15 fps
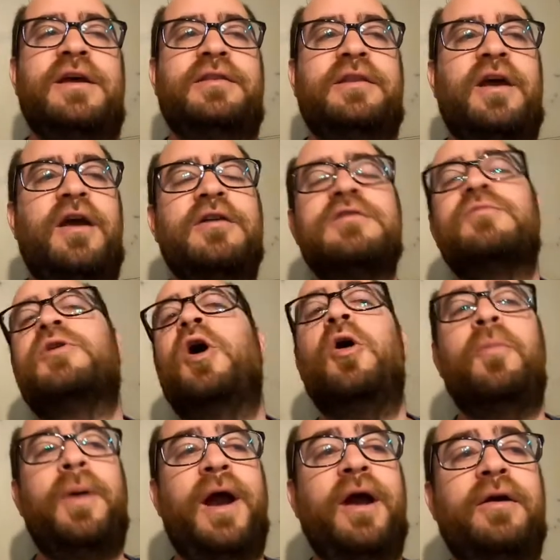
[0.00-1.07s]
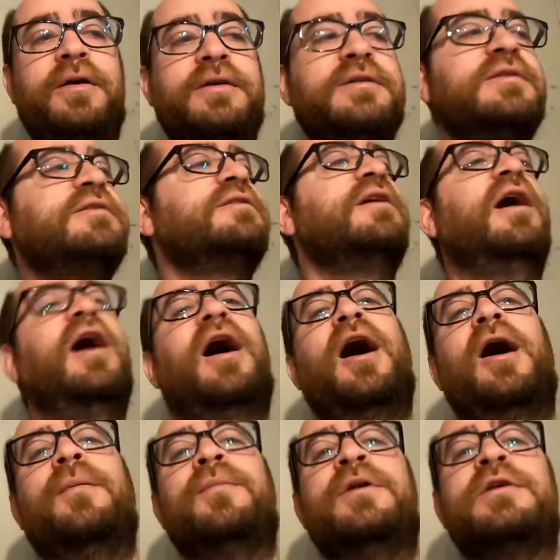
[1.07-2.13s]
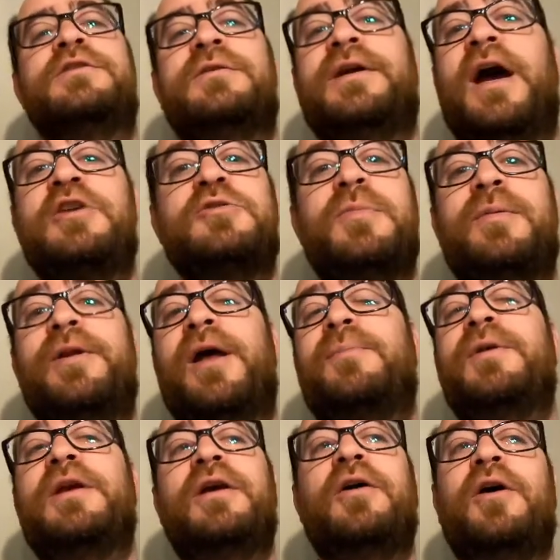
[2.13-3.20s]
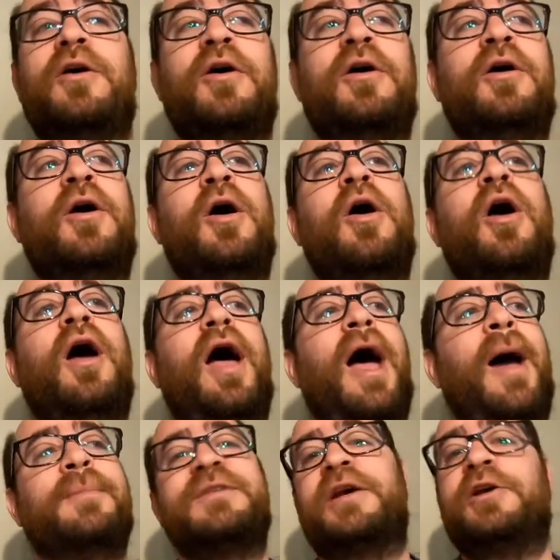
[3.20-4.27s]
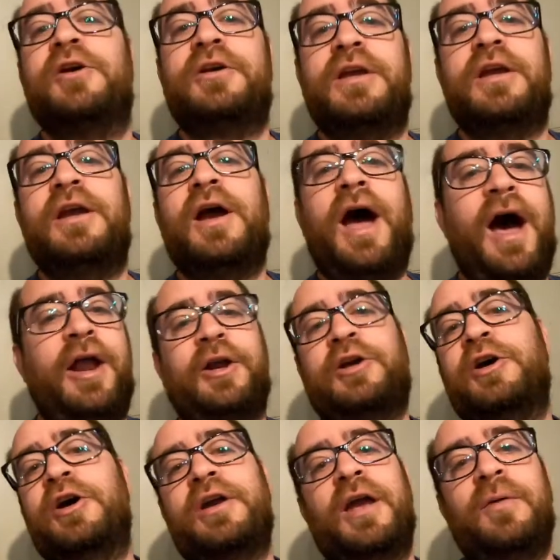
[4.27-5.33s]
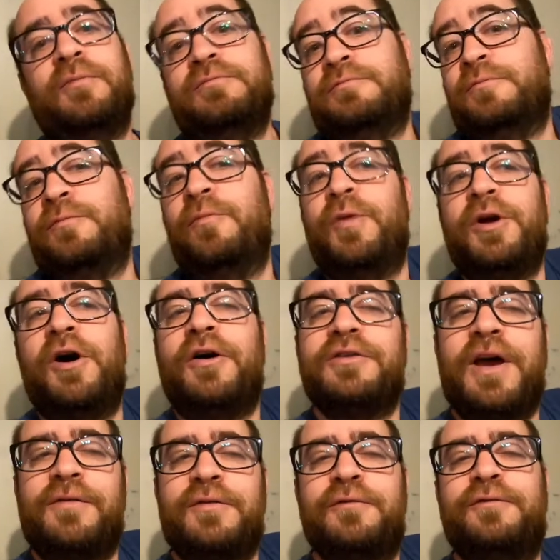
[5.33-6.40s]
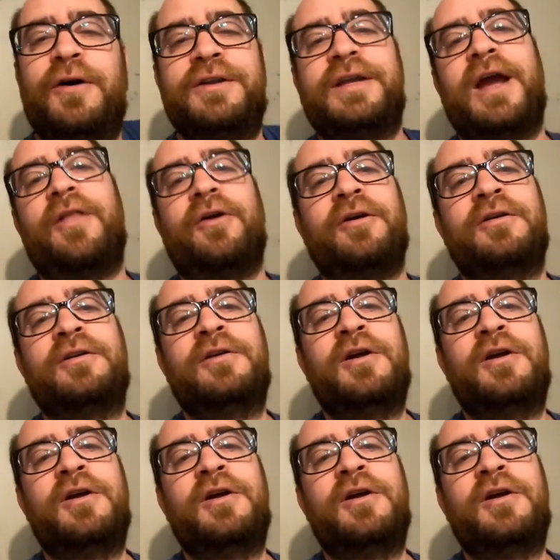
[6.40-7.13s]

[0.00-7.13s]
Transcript: out there, some co-parents, some guys who maybe not be apt at cooking, how to cook, and we can also have some fun together.